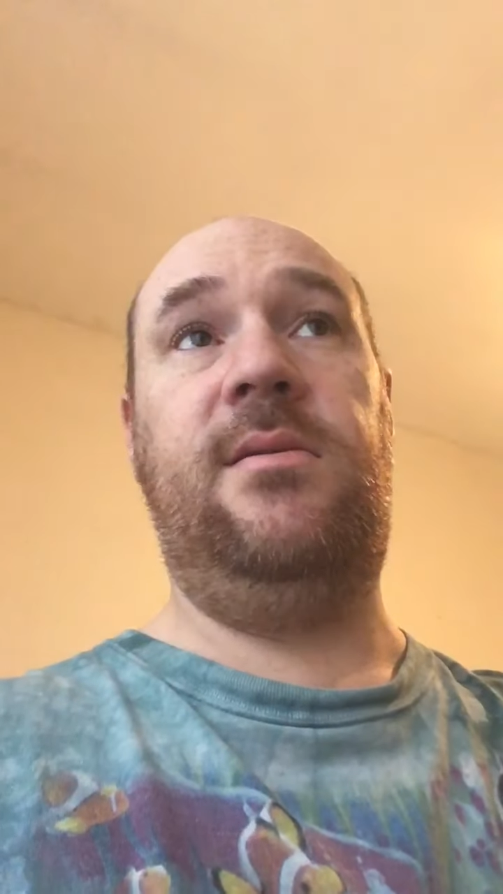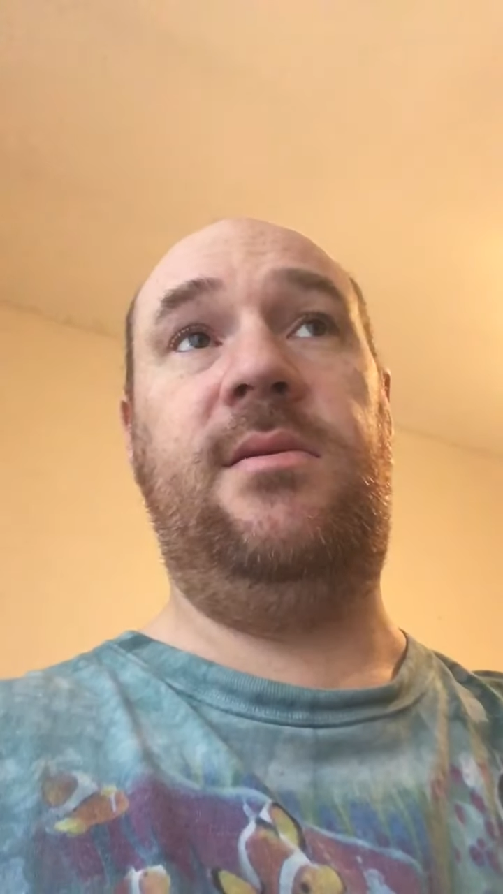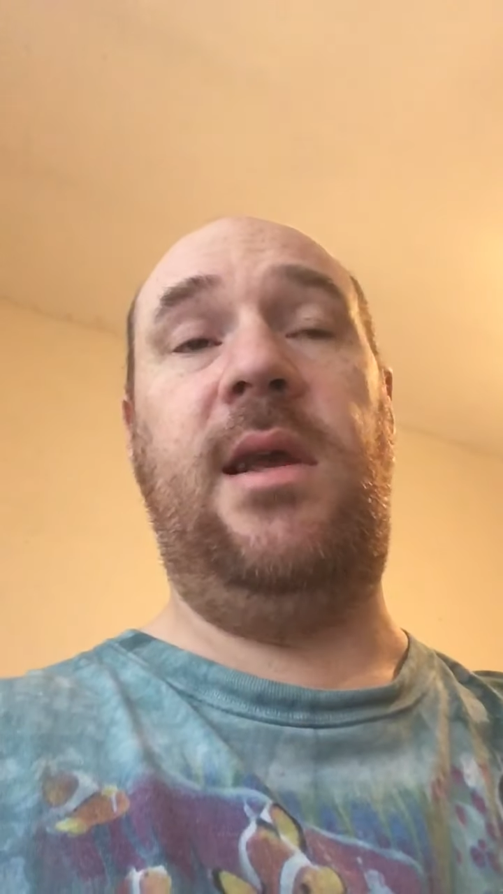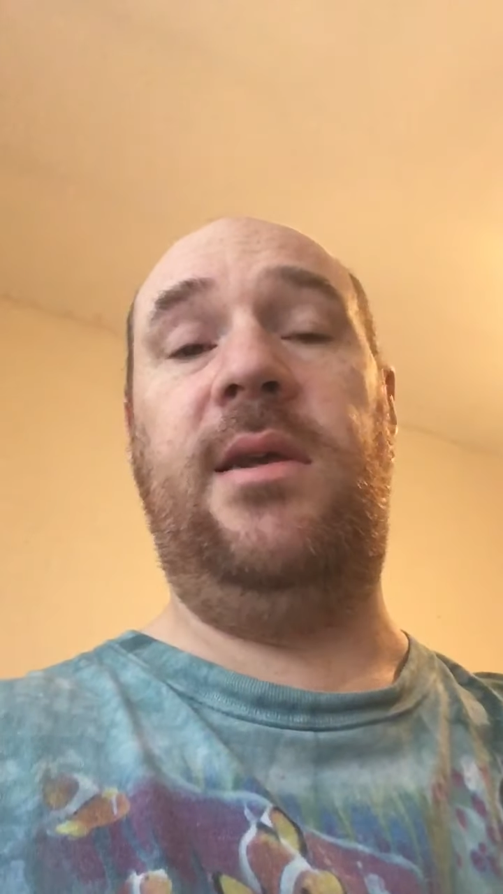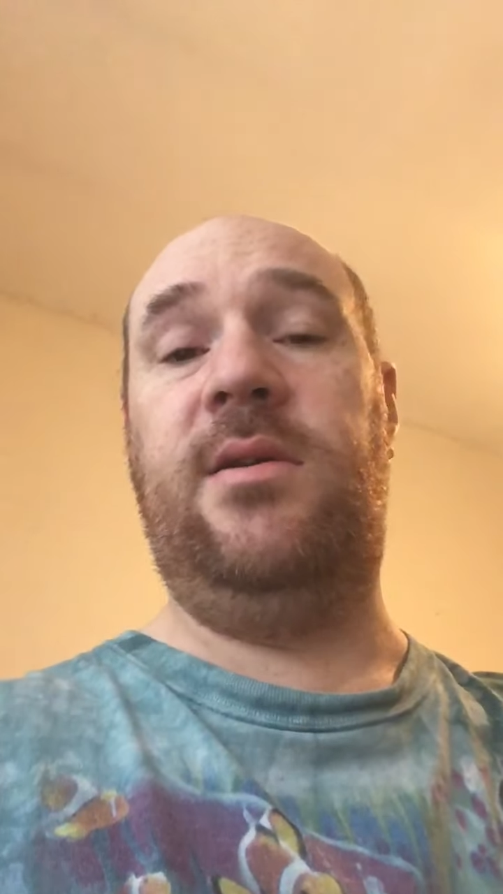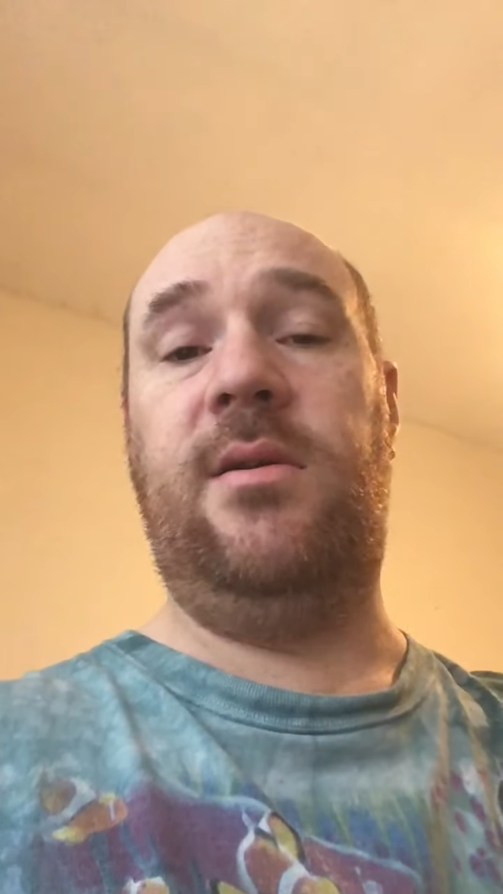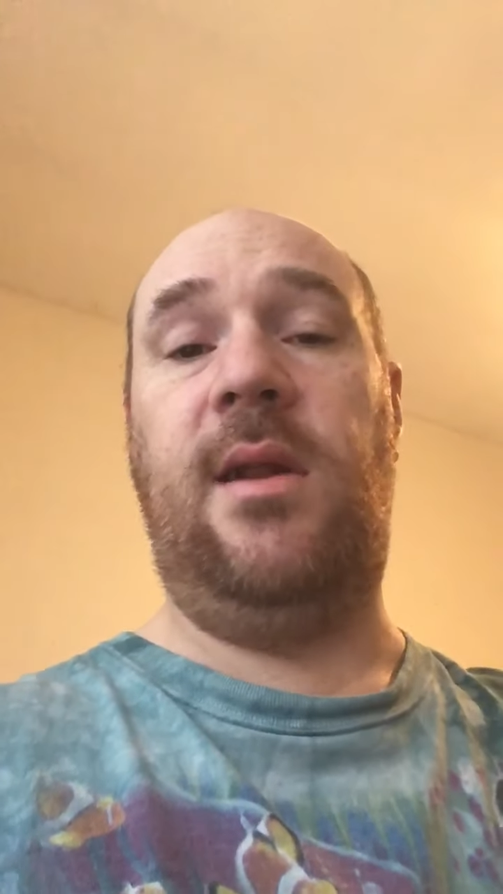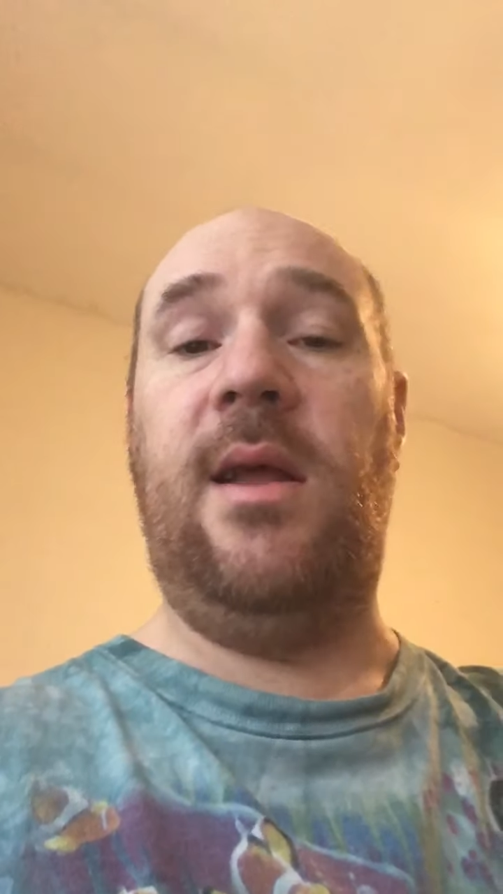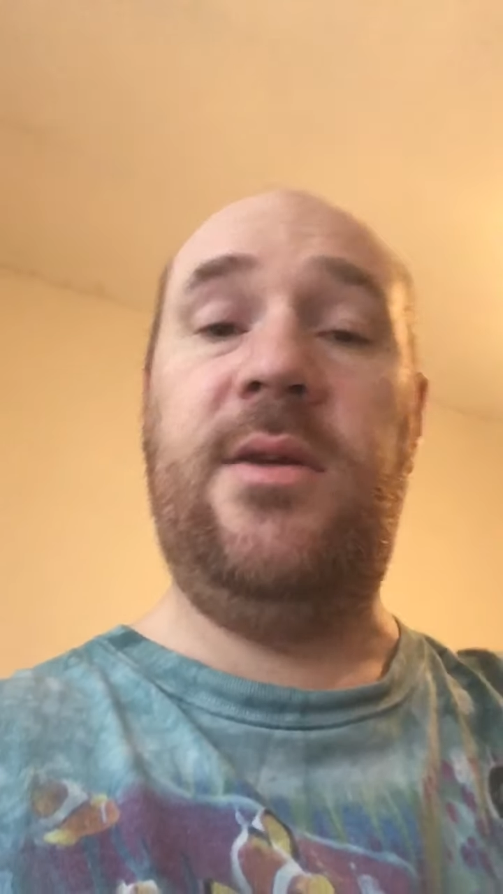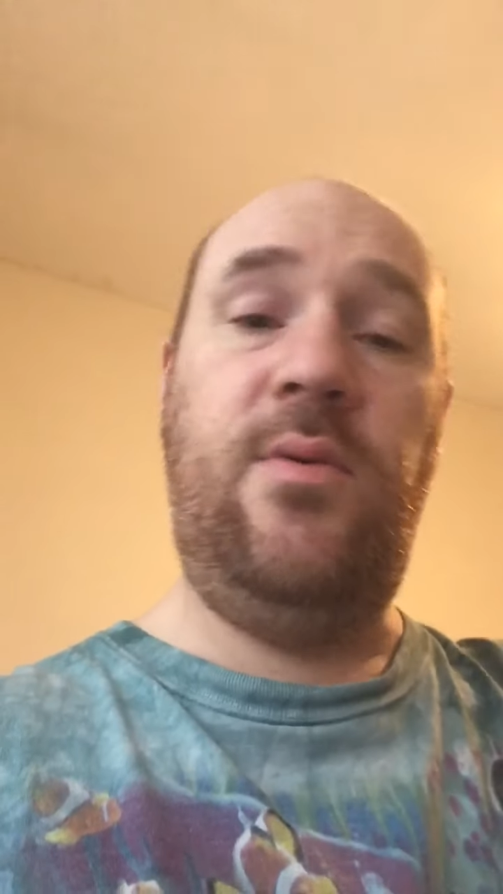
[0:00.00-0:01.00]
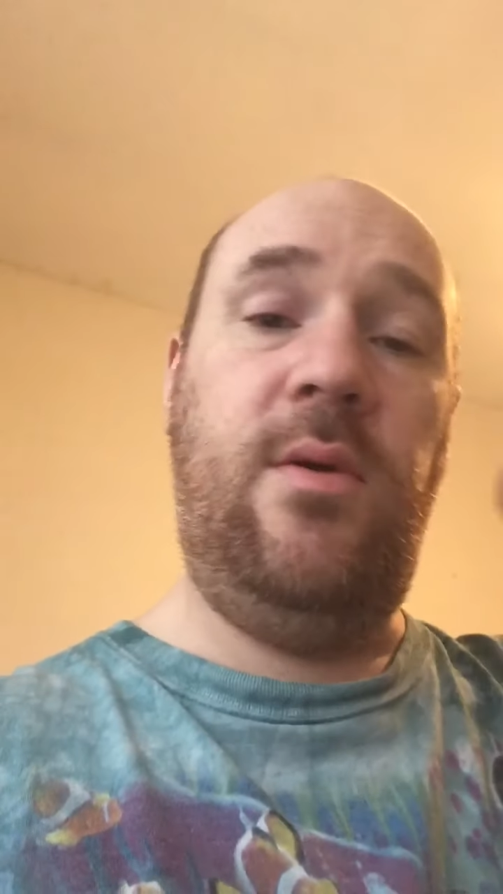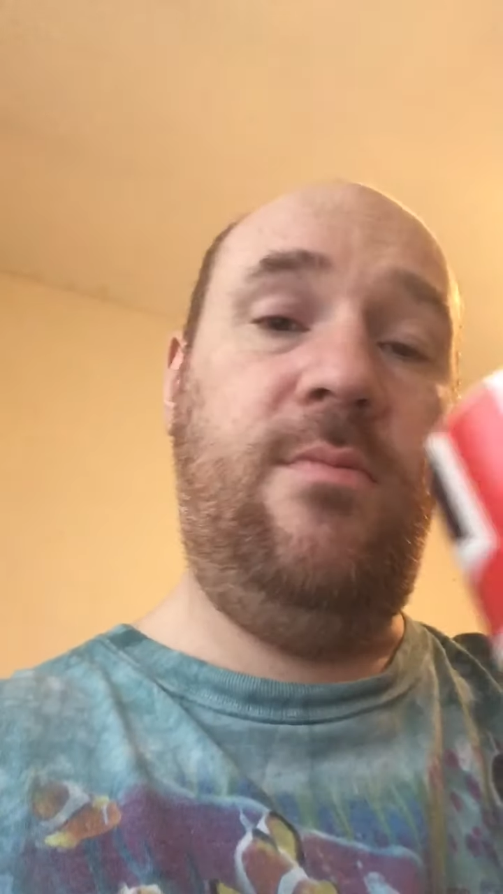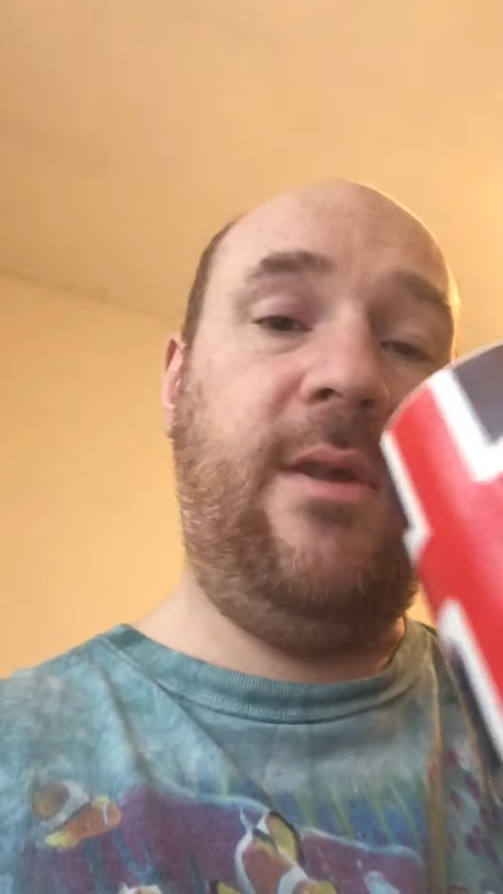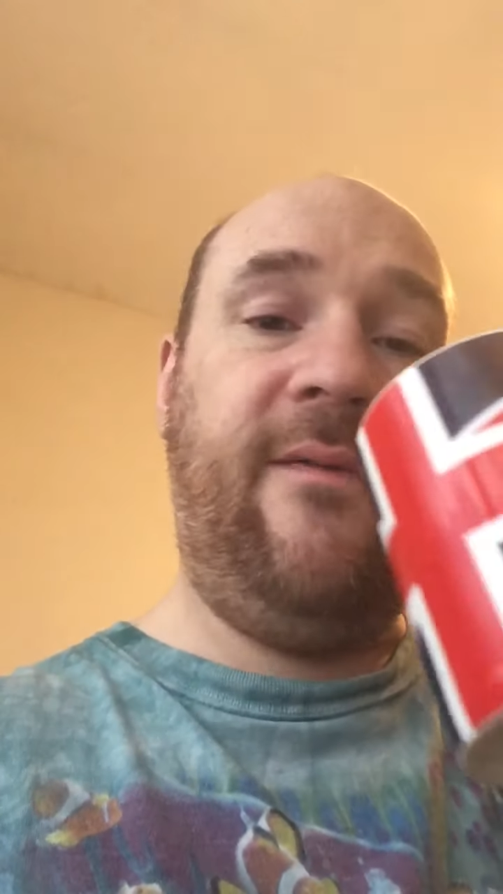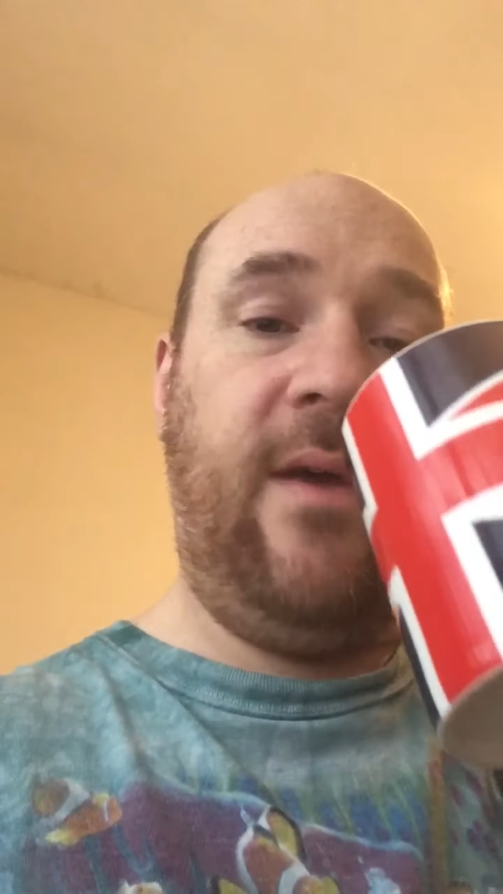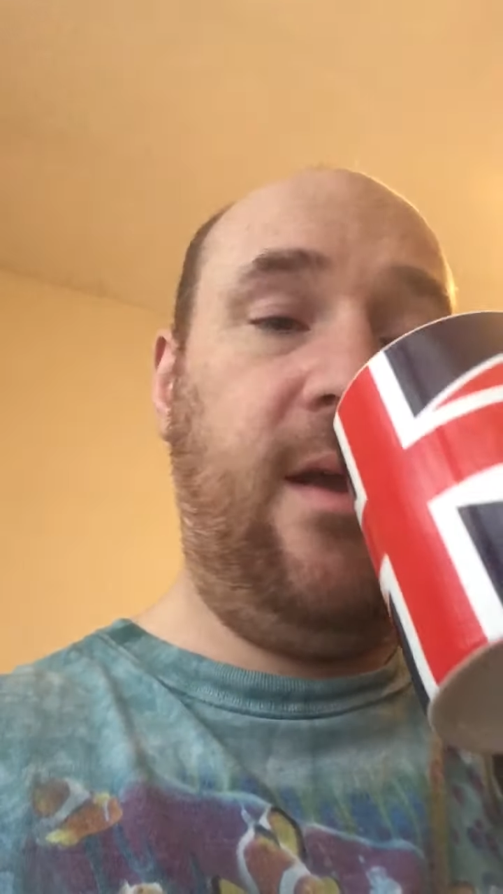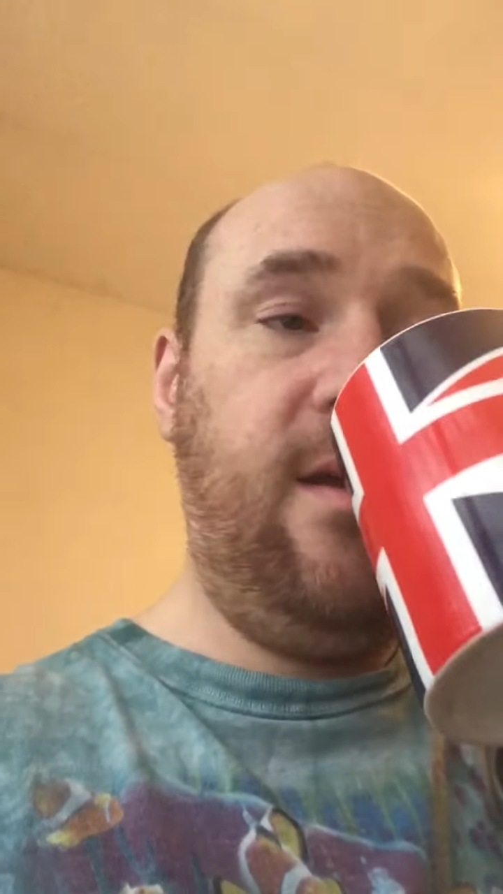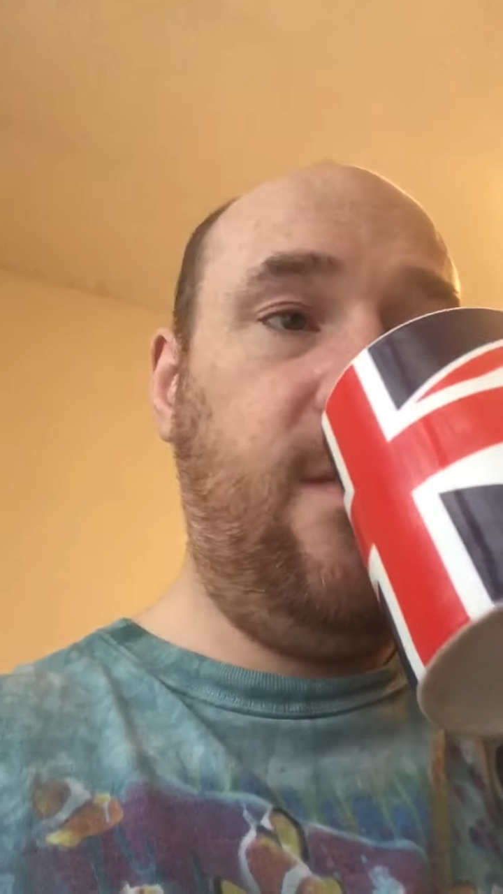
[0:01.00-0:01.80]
taste of the last one, I think.